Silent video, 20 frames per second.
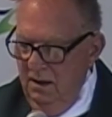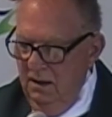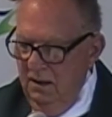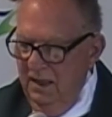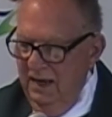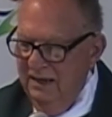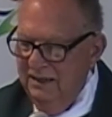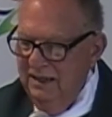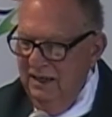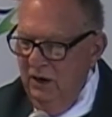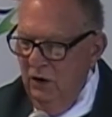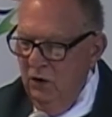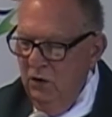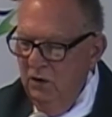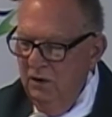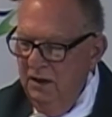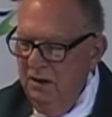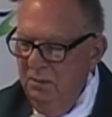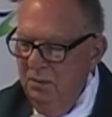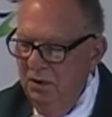Like the
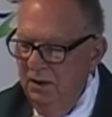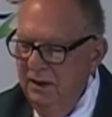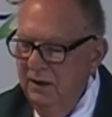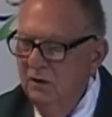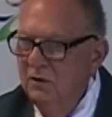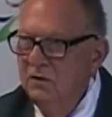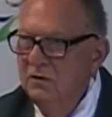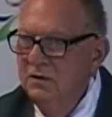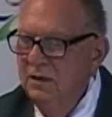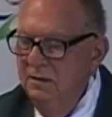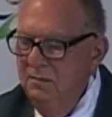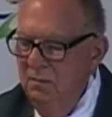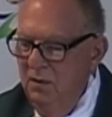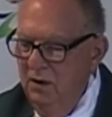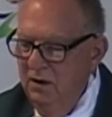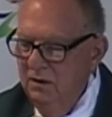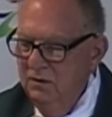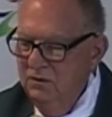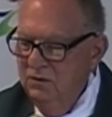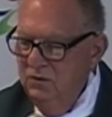early players in
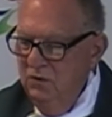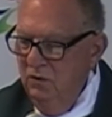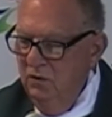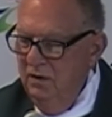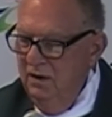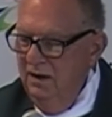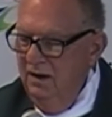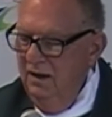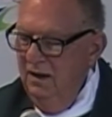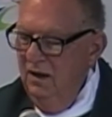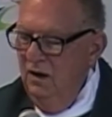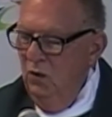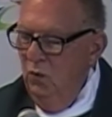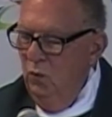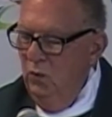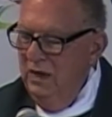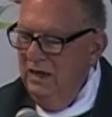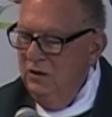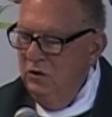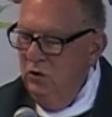Mark's story,
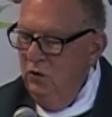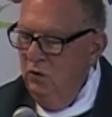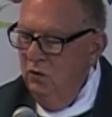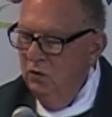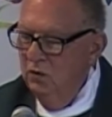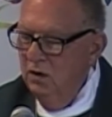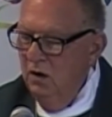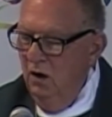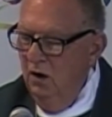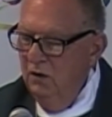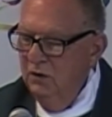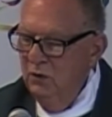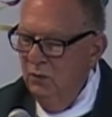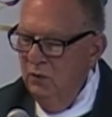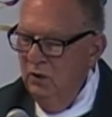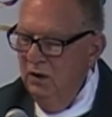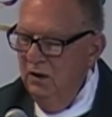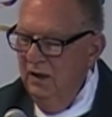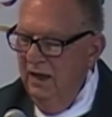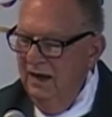we too are called to
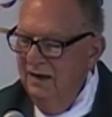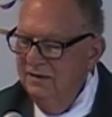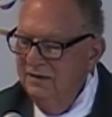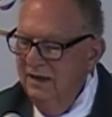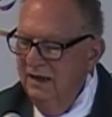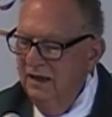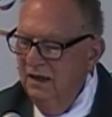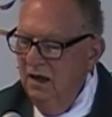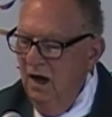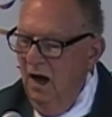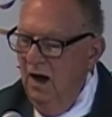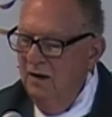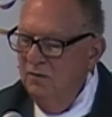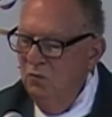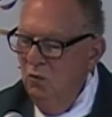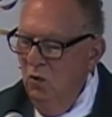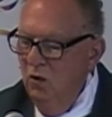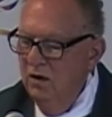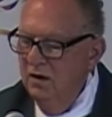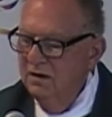realize that
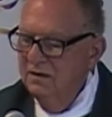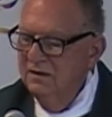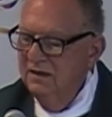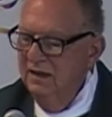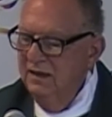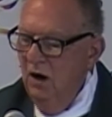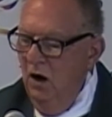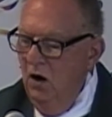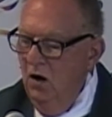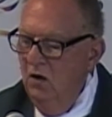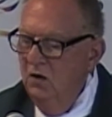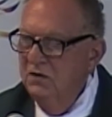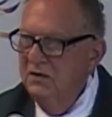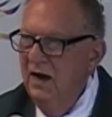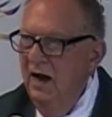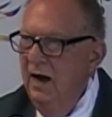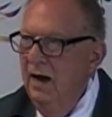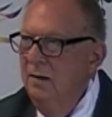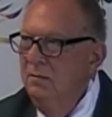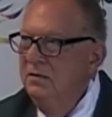God works at all
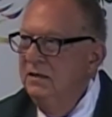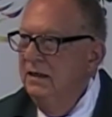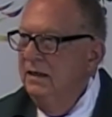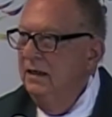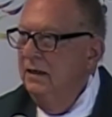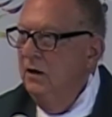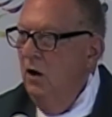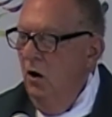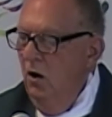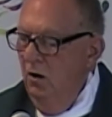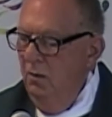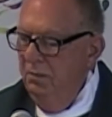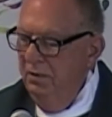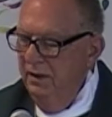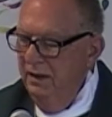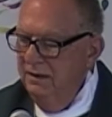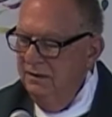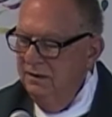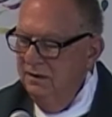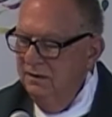times and in all
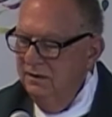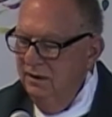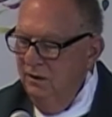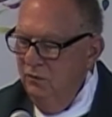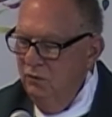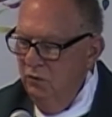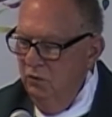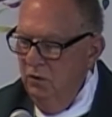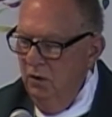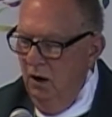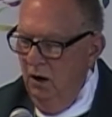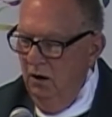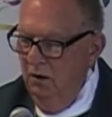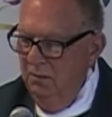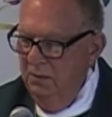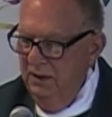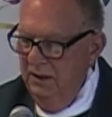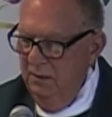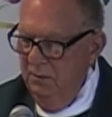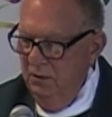places and through
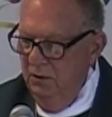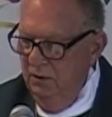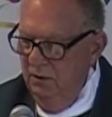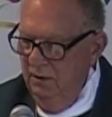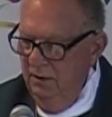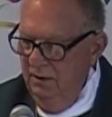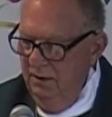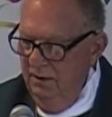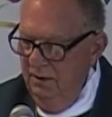all people.